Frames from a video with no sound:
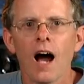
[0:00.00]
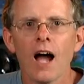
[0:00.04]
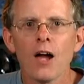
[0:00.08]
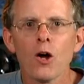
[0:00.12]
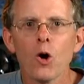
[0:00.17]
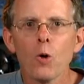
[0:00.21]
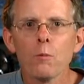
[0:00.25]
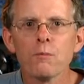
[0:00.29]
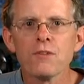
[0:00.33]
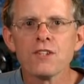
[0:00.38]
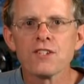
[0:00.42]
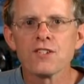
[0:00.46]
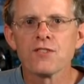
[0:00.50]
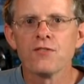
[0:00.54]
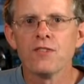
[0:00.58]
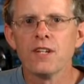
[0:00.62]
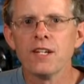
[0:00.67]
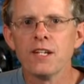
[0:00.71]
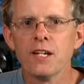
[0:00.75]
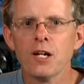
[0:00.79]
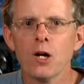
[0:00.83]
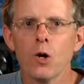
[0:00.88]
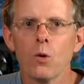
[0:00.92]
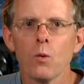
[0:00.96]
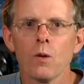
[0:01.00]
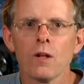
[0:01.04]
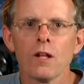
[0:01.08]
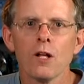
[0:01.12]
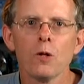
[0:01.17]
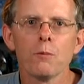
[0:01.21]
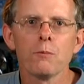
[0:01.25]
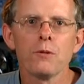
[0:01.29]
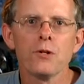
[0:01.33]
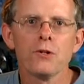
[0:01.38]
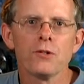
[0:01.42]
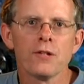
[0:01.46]
I hope this video will
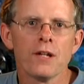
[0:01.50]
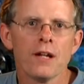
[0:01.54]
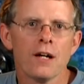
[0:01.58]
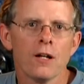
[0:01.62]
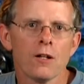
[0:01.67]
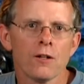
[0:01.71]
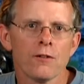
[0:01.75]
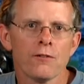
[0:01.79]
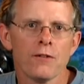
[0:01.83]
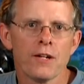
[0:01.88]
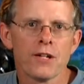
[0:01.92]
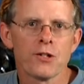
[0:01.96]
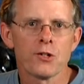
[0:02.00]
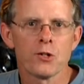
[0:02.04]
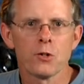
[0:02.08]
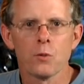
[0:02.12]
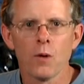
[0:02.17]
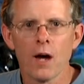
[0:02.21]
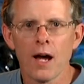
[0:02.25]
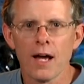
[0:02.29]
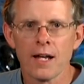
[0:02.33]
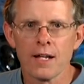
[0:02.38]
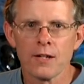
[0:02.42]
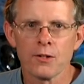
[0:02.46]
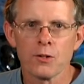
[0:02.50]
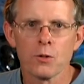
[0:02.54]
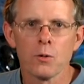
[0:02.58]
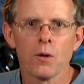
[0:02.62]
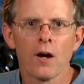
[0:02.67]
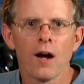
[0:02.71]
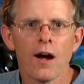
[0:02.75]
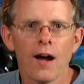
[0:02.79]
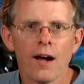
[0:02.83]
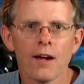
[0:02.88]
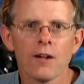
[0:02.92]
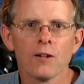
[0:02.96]
help you to elevate your riding
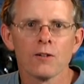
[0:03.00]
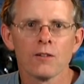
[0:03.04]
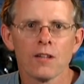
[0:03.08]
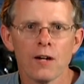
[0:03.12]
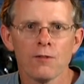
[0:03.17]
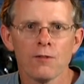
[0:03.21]
to a higher